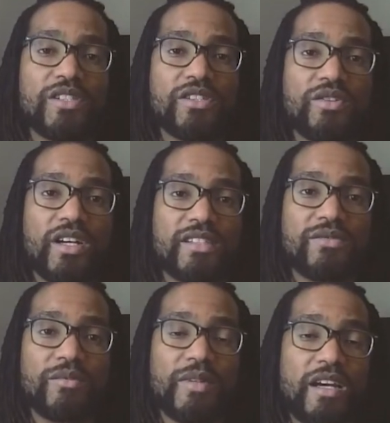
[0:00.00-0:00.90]
see you guys
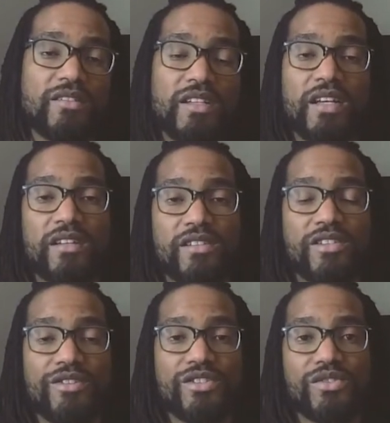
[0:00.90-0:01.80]
from now to the end of the
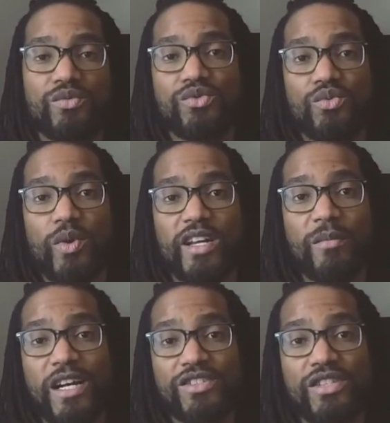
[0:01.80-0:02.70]
series to when I'm
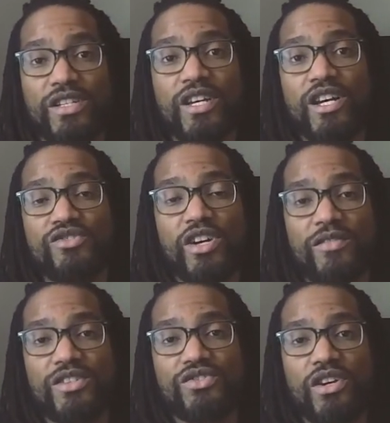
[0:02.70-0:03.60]
actually
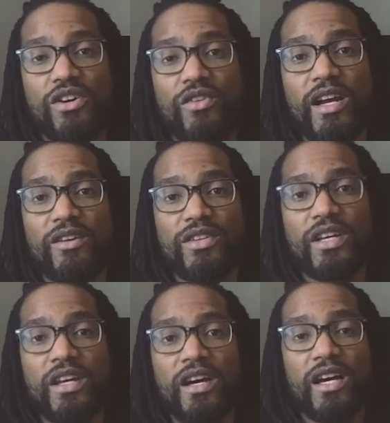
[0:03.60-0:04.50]
driving this truck around.
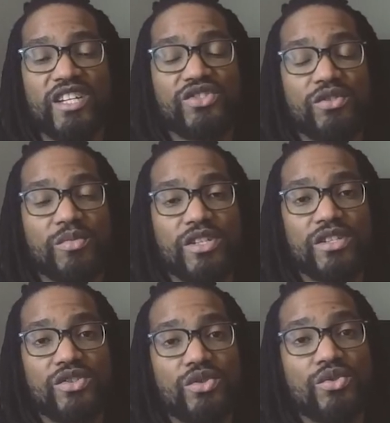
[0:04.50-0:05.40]
It shouldn't
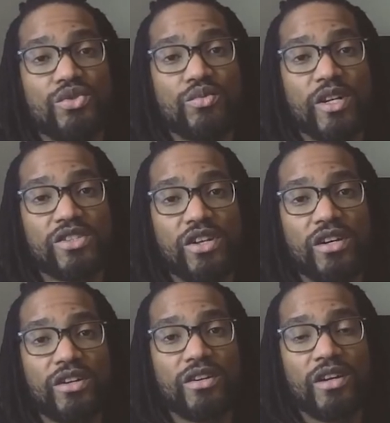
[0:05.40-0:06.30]
be too much
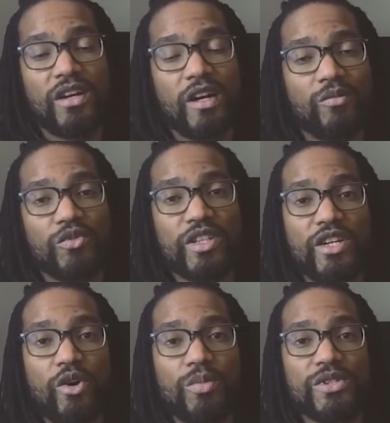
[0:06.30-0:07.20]
longer. I'm really
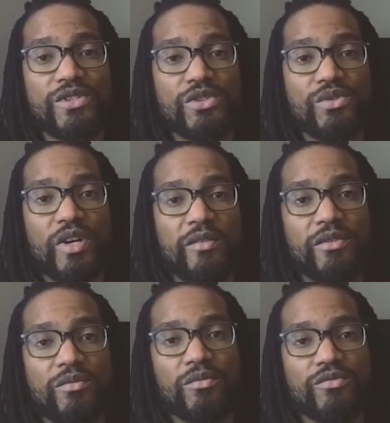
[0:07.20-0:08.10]
hoping to have
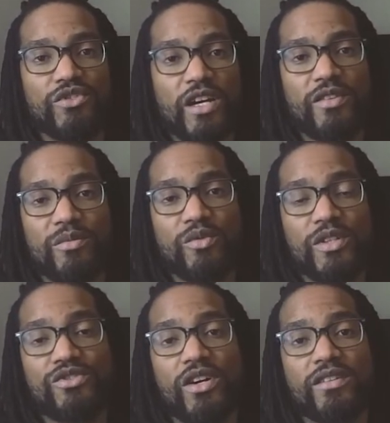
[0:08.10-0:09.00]
a driving, moving
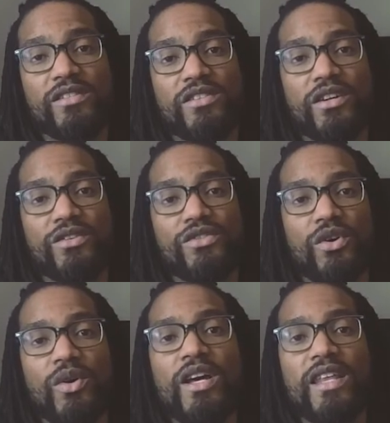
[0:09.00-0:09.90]
truck this year.
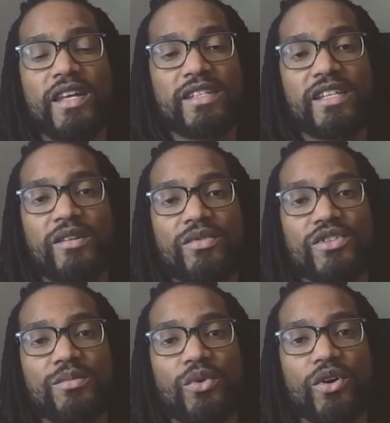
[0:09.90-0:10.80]
So thanks again for the
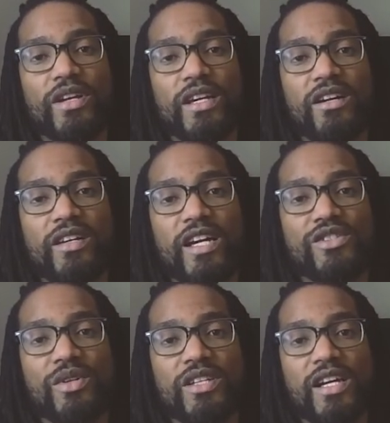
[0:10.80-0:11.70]
support, and I'll catch
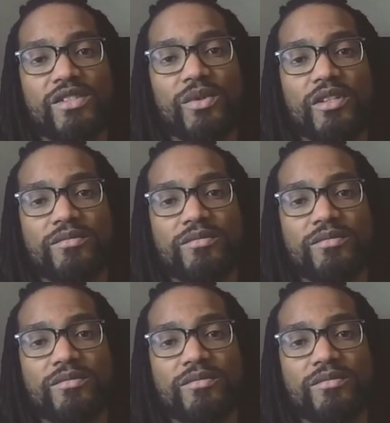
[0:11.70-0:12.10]
you on the next one.